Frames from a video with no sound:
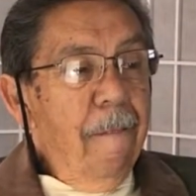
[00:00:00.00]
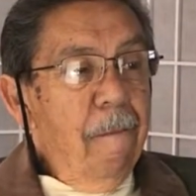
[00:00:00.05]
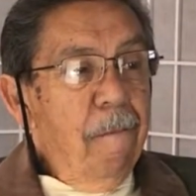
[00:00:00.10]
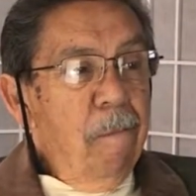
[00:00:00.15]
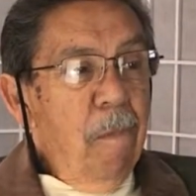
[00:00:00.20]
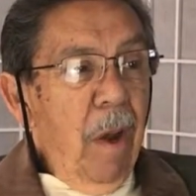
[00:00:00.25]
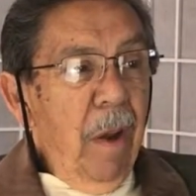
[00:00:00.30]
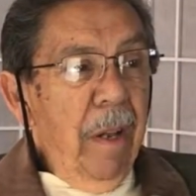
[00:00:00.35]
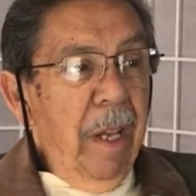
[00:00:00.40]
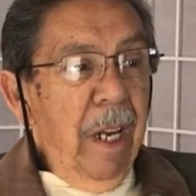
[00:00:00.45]

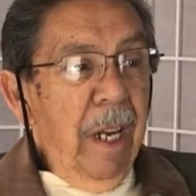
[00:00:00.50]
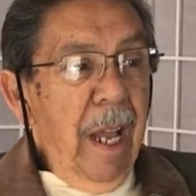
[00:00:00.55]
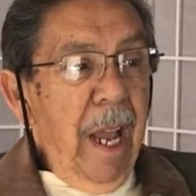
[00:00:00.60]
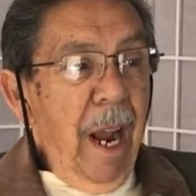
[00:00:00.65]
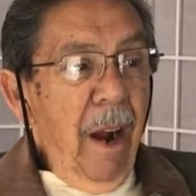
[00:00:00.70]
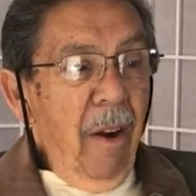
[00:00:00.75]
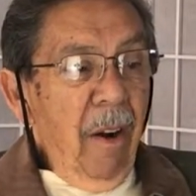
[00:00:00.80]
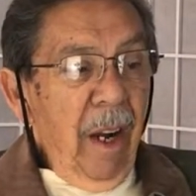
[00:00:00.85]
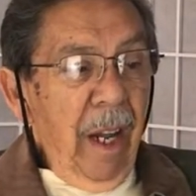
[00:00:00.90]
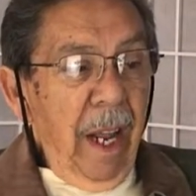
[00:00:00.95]
Now in
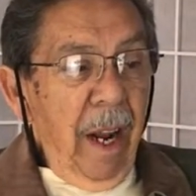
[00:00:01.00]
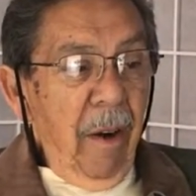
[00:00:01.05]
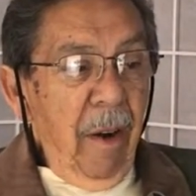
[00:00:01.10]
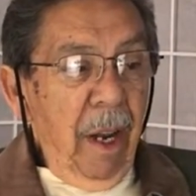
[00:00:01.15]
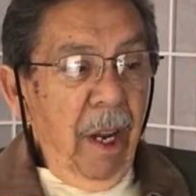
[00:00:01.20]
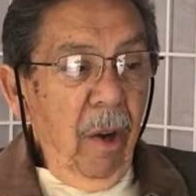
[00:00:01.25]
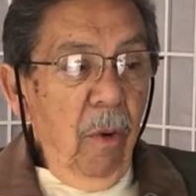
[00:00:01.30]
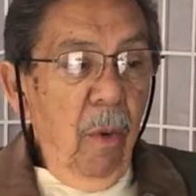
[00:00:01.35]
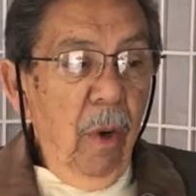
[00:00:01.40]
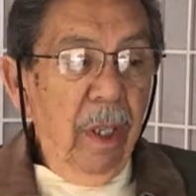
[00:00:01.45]
air
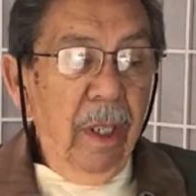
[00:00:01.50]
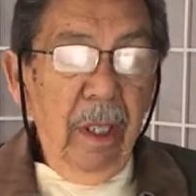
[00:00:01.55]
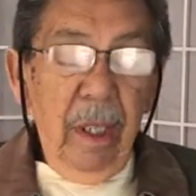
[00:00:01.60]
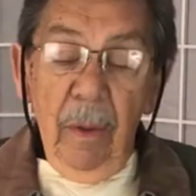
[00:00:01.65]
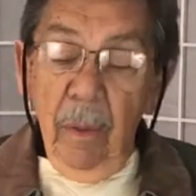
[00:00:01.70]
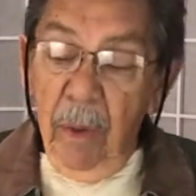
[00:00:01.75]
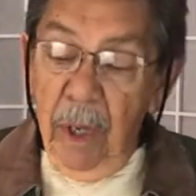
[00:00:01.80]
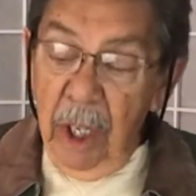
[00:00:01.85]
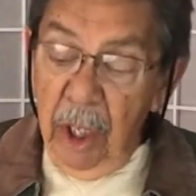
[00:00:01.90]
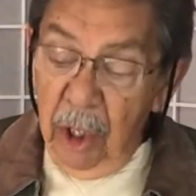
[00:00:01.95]
layering, what
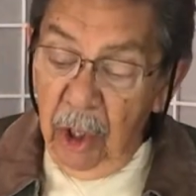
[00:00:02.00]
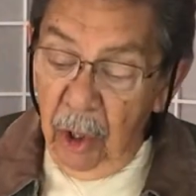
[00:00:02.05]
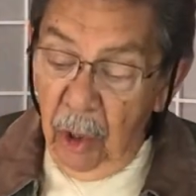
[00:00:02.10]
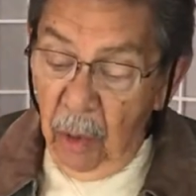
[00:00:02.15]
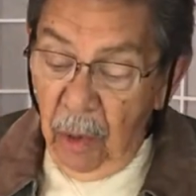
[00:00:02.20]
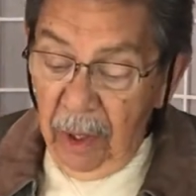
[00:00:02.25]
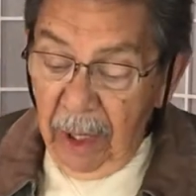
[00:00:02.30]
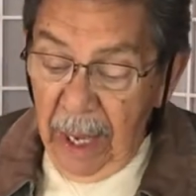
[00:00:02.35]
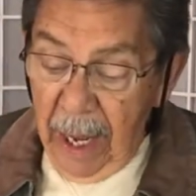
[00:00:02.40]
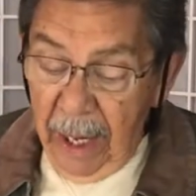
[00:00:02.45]
we do
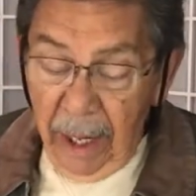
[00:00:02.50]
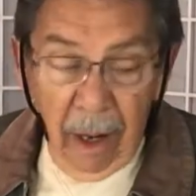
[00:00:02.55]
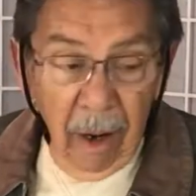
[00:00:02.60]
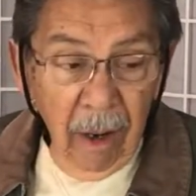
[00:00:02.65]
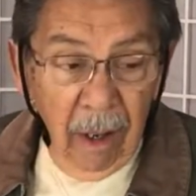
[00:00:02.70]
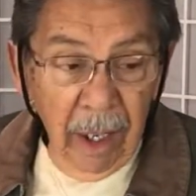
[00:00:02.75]
with that air